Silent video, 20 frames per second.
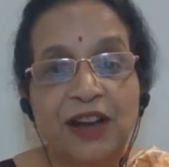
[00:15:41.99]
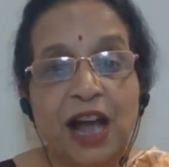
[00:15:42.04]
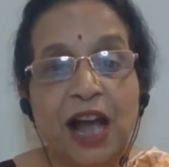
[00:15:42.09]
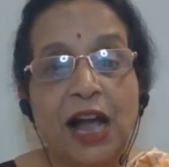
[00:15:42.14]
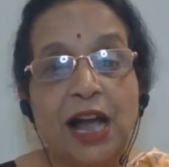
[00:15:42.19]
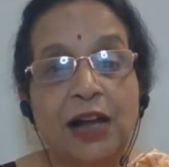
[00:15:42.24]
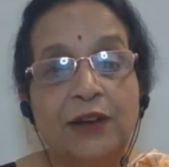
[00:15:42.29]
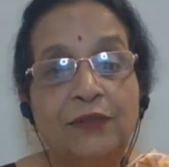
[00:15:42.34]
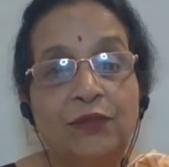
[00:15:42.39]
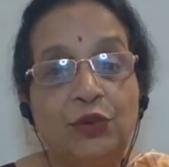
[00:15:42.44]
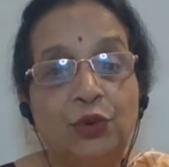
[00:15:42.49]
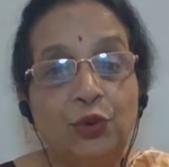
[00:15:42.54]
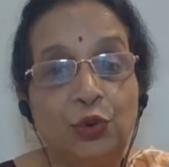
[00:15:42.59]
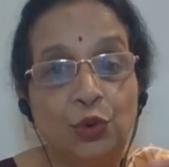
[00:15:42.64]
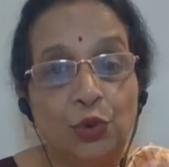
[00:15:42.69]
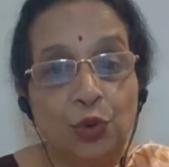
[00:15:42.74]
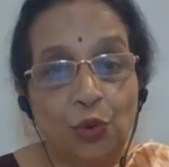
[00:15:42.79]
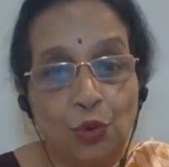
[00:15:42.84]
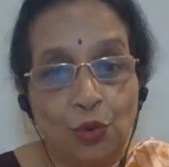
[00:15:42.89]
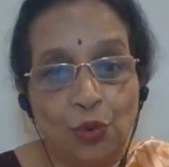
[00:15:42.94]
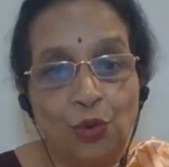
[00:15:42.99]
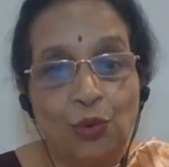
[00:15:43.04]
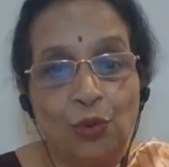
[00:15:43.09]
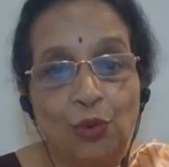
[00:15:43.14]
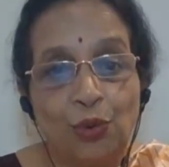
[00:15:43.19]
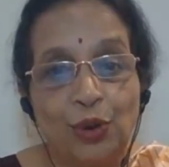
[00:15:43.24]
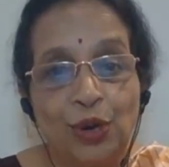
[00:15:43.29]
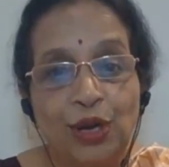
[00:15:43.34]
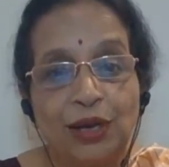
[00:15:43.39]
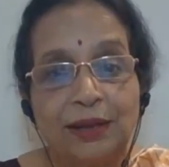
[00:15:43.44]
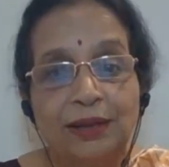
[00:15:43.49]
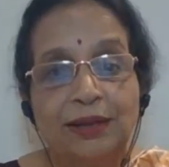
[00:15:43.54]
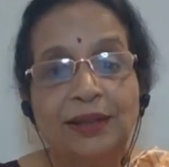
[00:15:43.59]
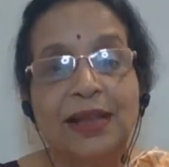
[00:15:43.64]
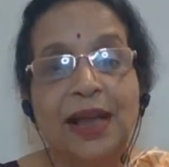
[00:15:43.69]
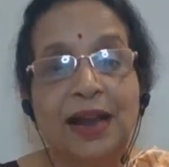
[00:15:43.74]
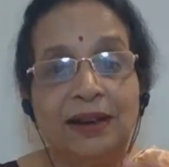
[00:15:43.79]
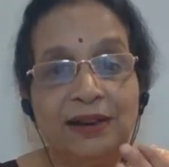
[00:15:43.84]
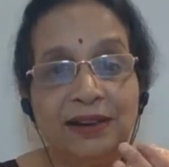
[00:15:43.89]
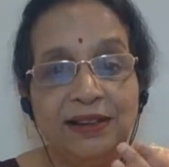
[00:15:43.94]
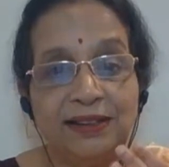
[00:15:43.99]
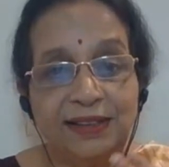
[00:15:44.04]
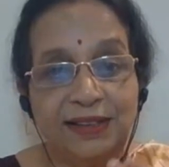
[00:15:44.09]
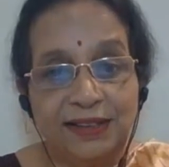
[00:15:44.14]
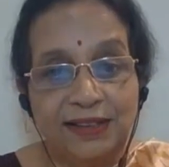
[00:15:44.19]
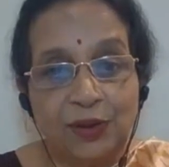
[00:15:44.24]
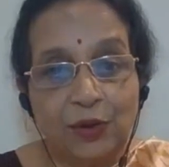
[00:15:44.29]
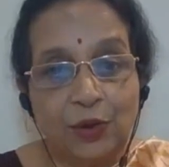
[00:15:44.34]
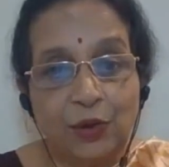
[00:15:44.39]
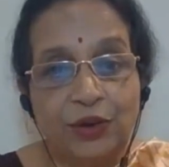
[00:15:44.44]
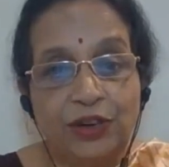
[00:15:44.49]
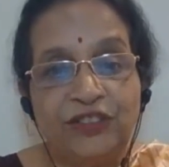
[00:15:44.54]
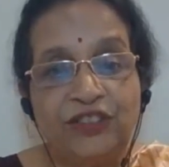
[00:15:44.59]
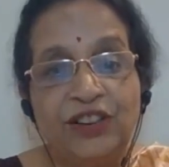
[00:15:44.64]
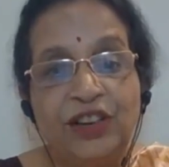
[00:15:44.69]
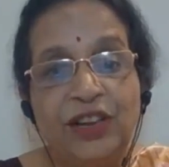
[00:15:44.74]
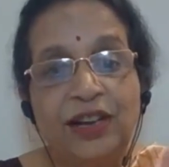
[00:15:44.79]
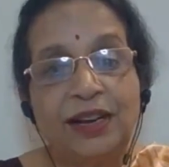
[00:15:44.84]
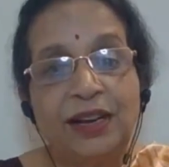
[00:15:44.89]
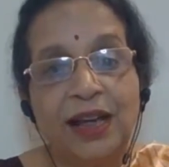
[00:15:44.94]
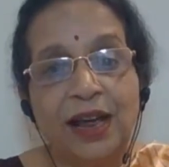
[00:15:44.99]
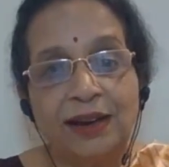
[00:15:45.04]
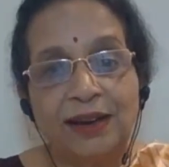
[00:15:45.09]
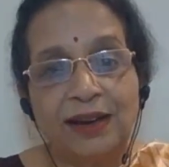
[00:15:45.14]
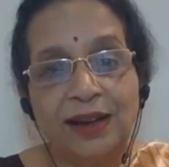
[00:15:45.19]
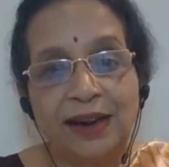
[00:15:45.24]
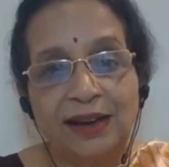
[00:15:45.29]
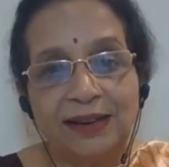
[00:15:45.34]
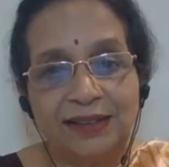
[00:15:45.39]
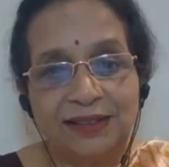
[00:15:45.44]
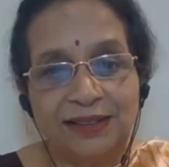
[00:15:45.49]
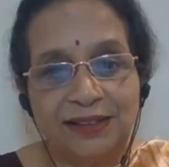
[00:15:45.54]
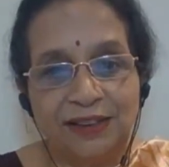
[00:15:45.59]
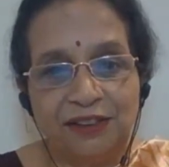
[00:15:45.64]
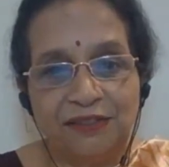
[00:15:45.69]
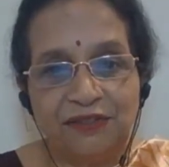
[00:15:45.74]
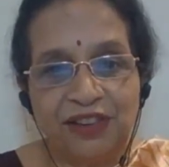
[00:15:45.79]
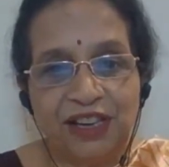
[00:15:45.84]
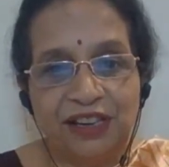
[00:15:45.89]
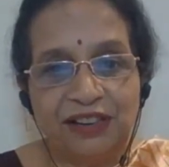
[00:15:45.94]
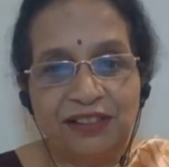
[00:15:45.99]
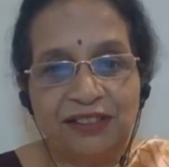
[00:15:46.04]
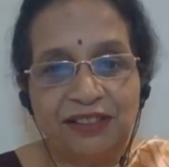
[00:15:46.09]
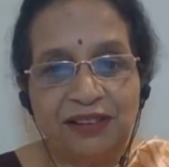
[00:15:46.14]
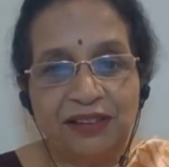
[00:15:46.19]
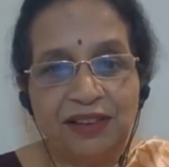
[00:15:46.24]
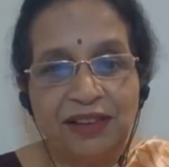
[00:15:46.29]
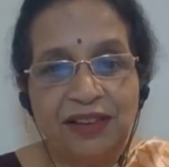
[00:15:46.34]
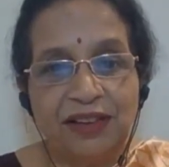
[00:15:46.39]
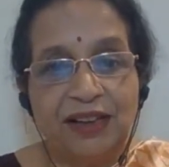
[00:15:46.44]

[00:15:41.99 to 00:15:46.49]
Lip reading: I have to know that this is the original and that is the reflection.